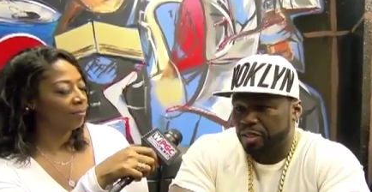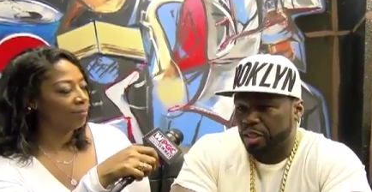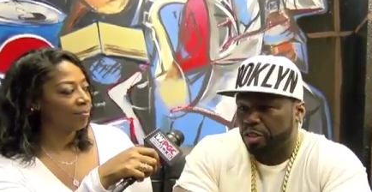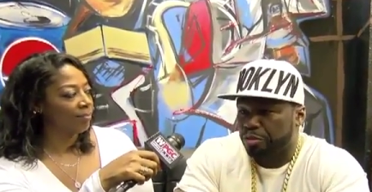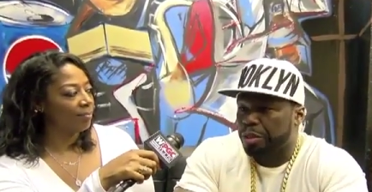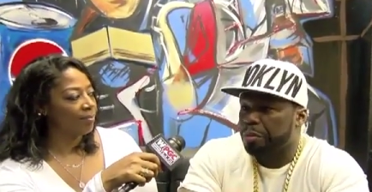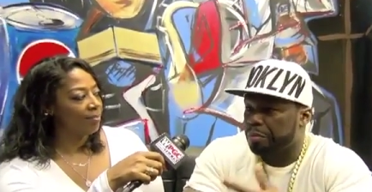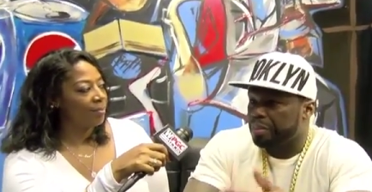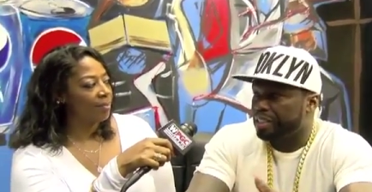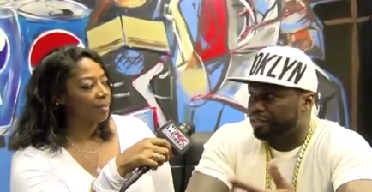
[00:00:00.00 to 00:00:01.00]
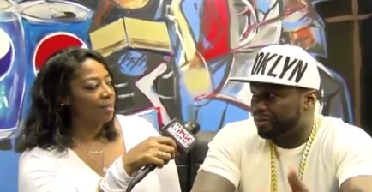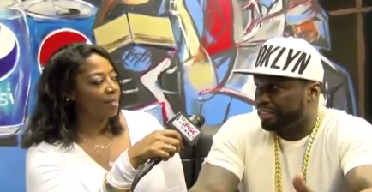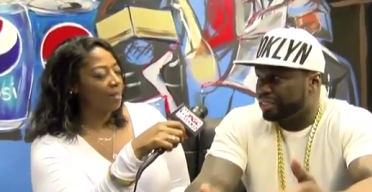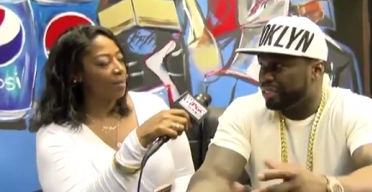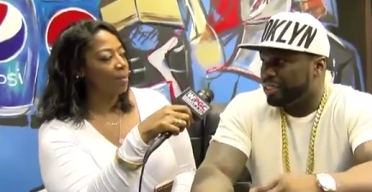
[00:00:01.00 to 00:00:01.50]
Speaker 1: they, they agree with me it's
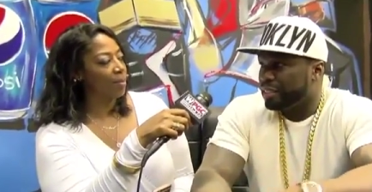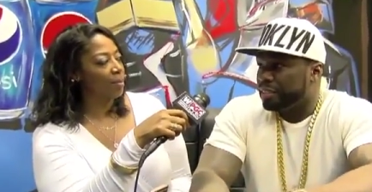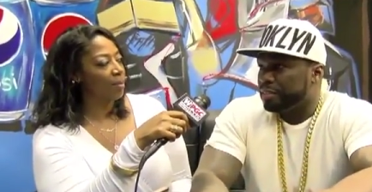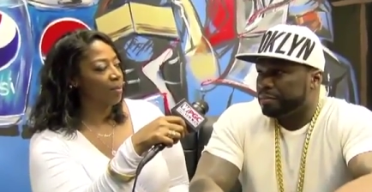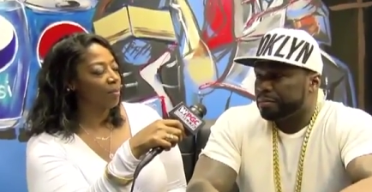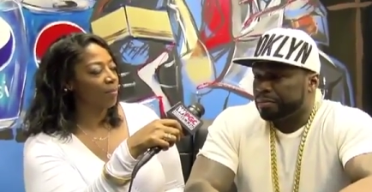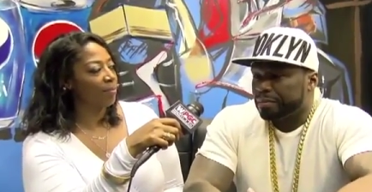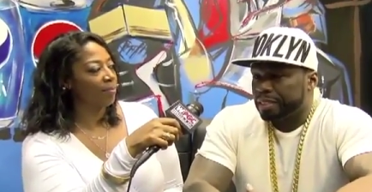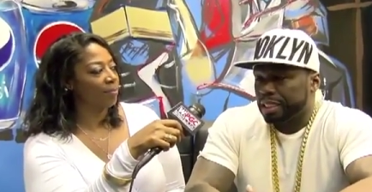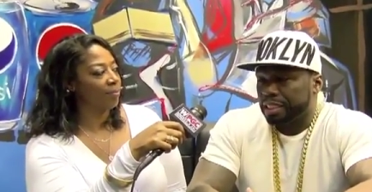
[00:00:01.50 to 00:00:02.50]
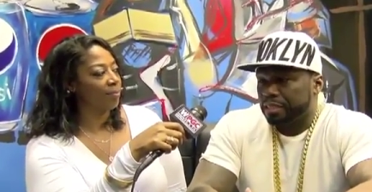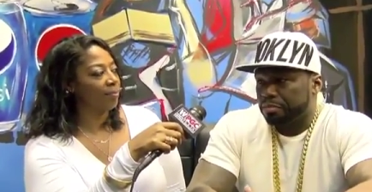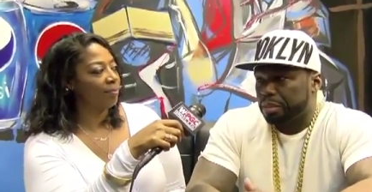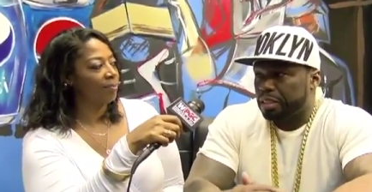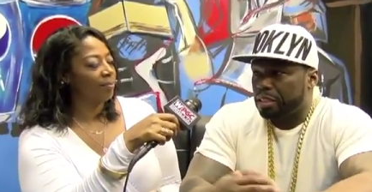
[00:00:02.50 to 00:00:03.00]
funny, then they
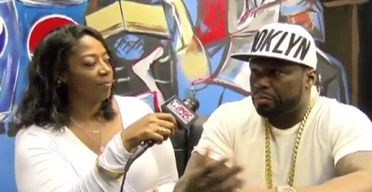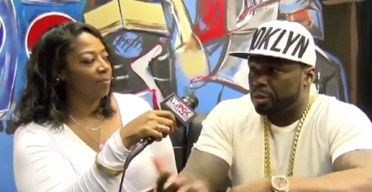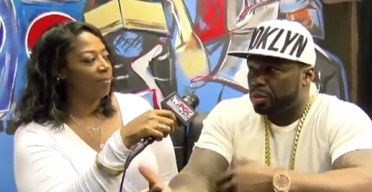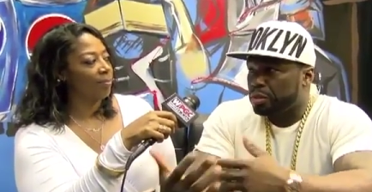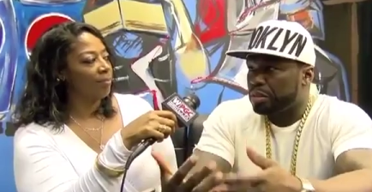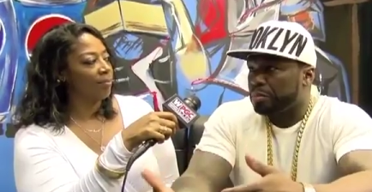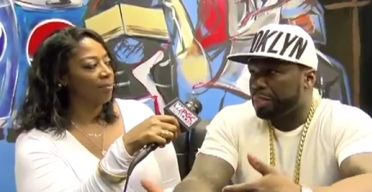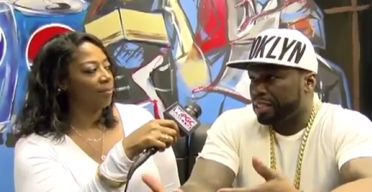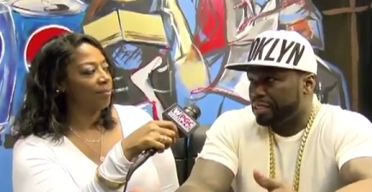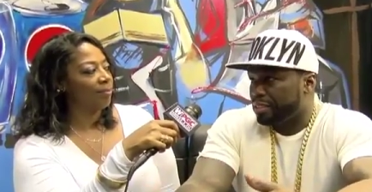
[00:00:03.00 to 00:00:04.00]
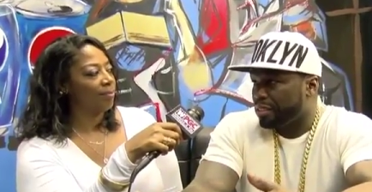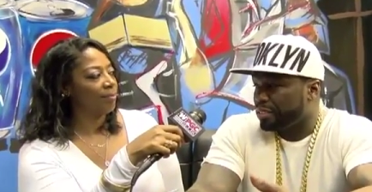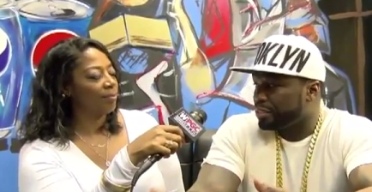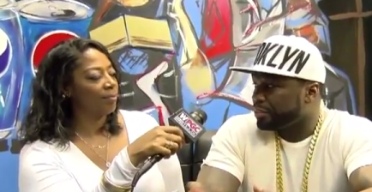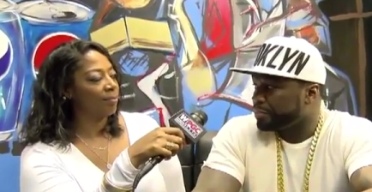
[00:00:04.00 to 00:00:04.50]
but come closer to me as an
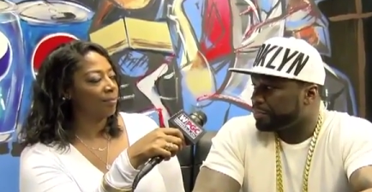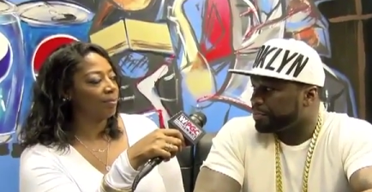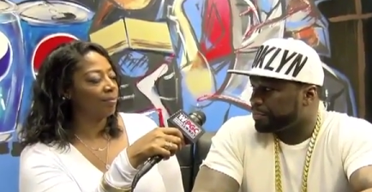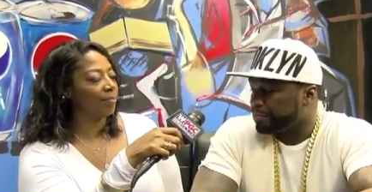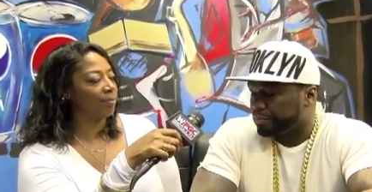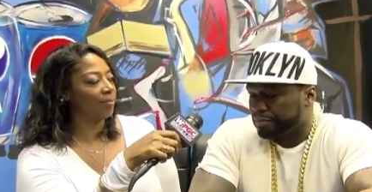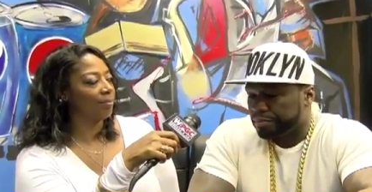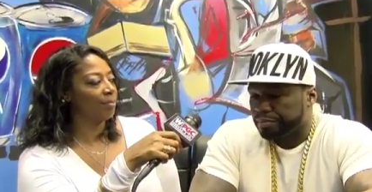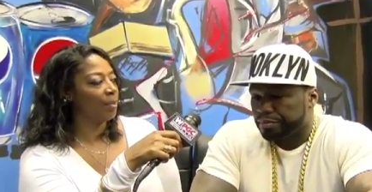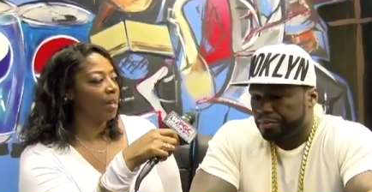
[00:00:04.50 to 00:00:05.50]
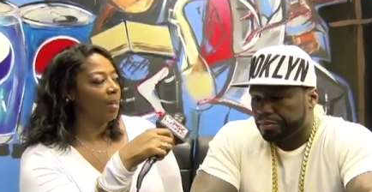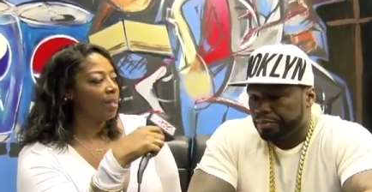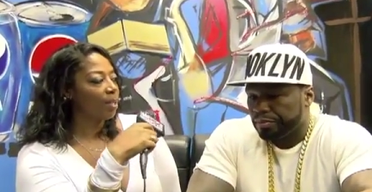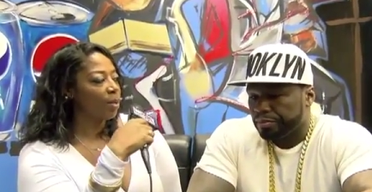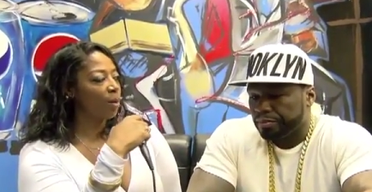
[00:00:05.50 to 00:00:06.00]
artist. Mm-hmm.
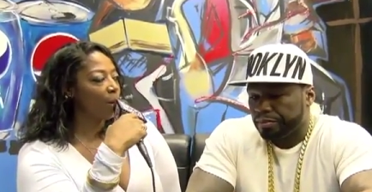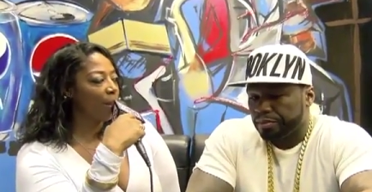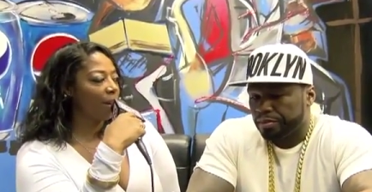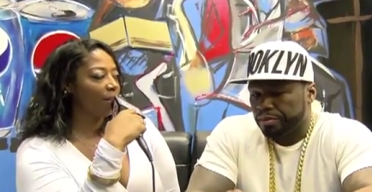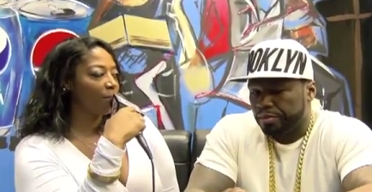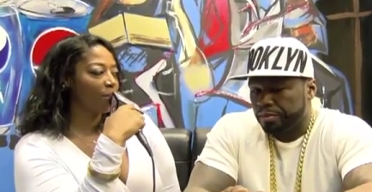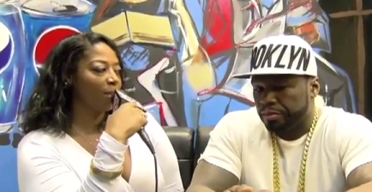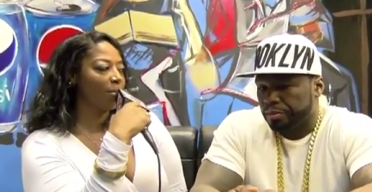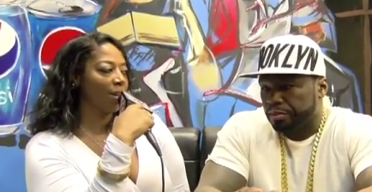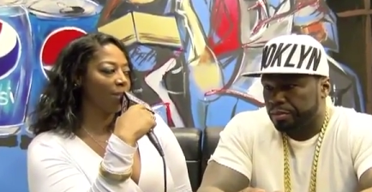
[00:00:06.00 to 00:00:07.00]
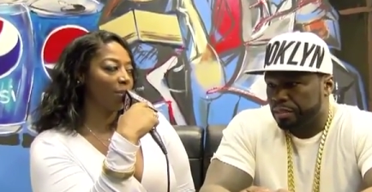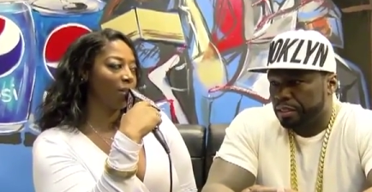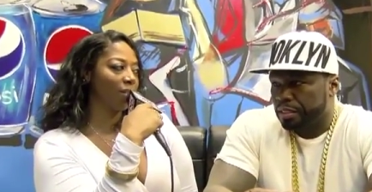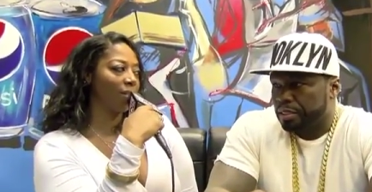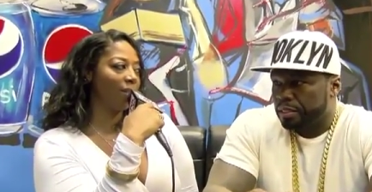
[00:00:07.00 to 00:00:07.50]
Speaker 2: So you go back and forth sometimes
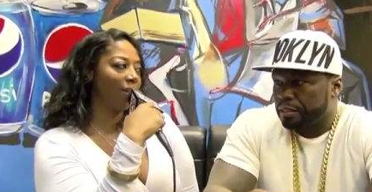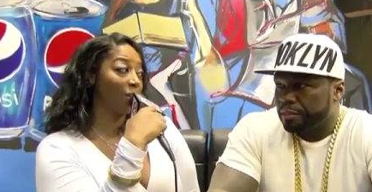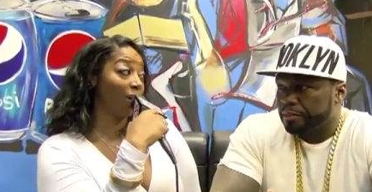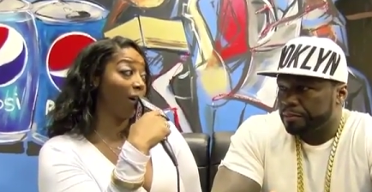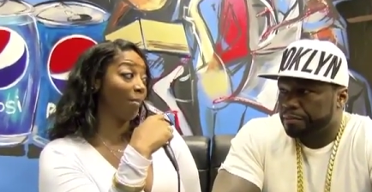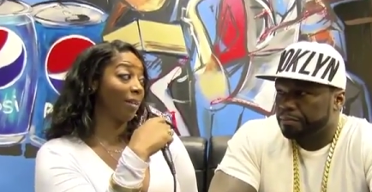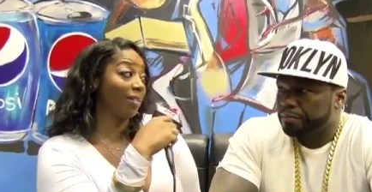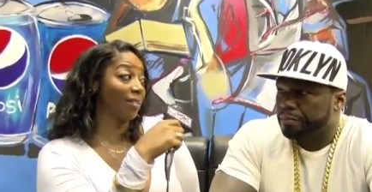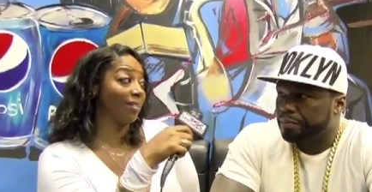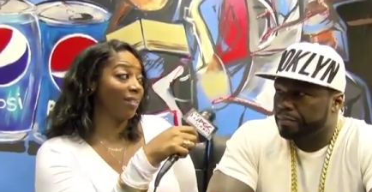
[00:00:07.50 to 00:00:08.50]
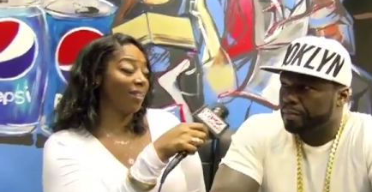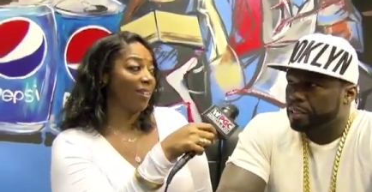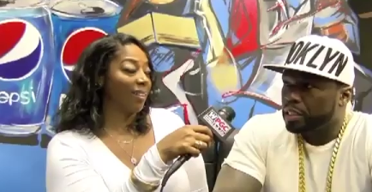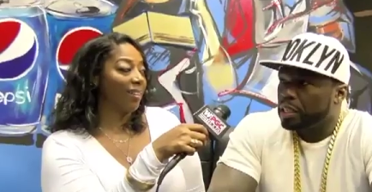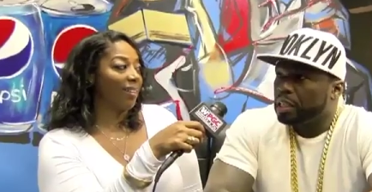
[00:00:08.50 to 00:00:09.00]
with your in your comments.
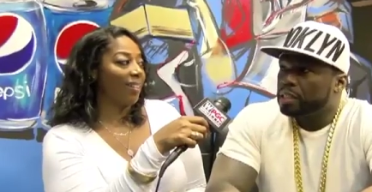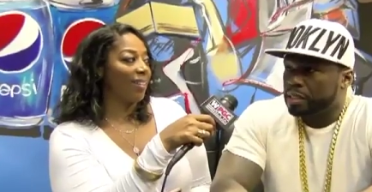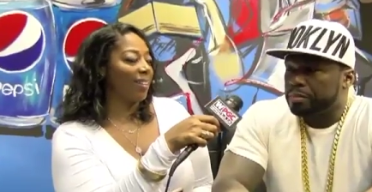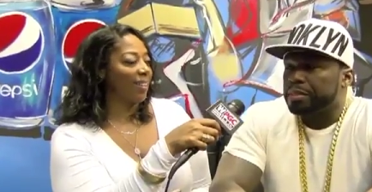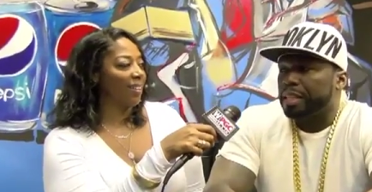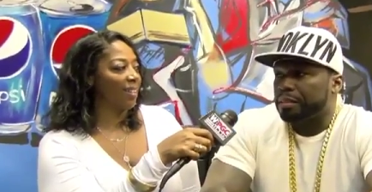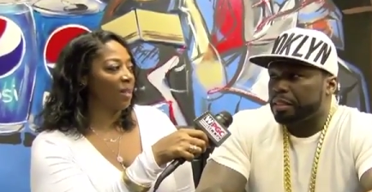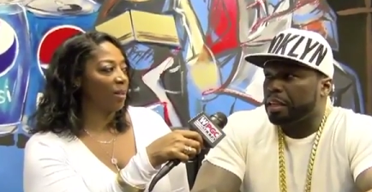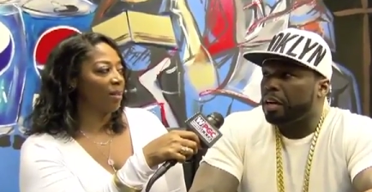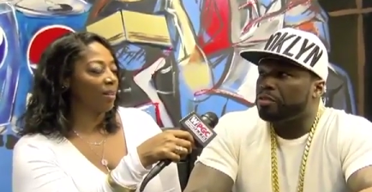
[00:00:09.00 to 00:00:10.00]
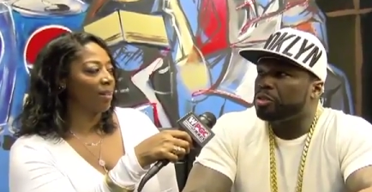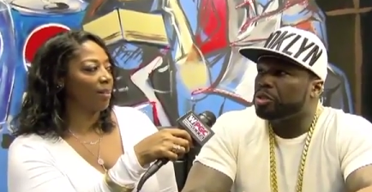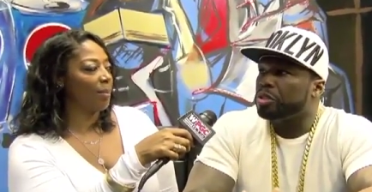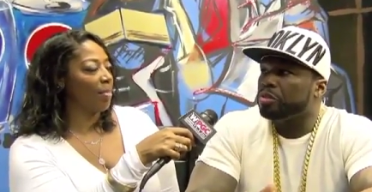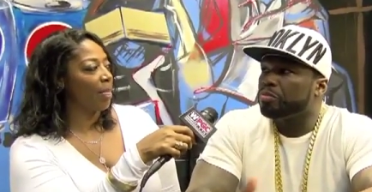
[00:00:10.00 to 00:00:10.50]
Speaker 1: Sometimes, like I
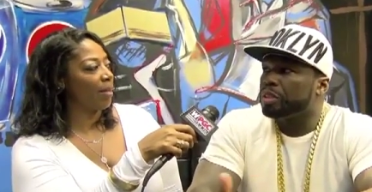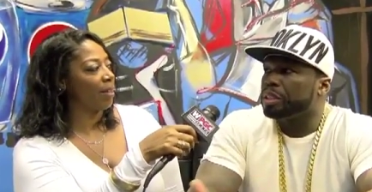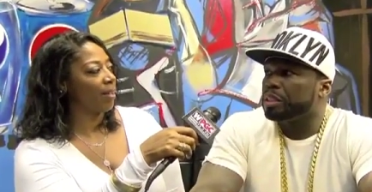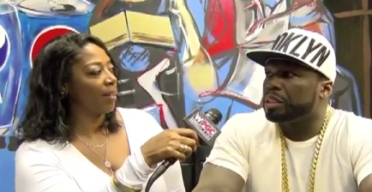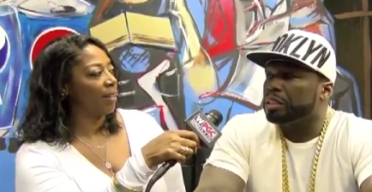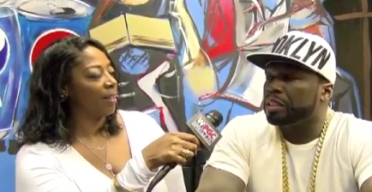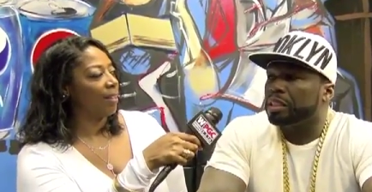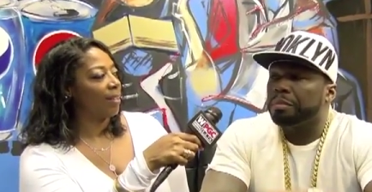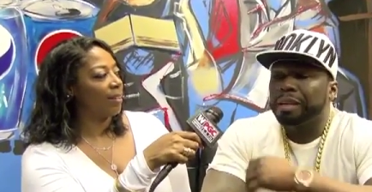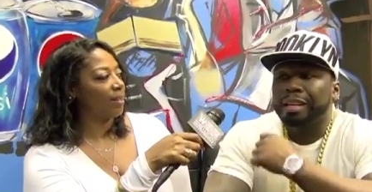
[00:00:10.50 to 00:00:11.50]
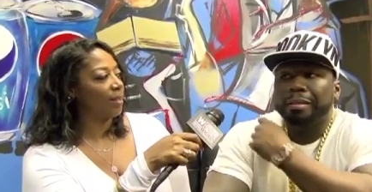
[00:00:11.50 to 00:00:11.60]
usually don't really look, look at my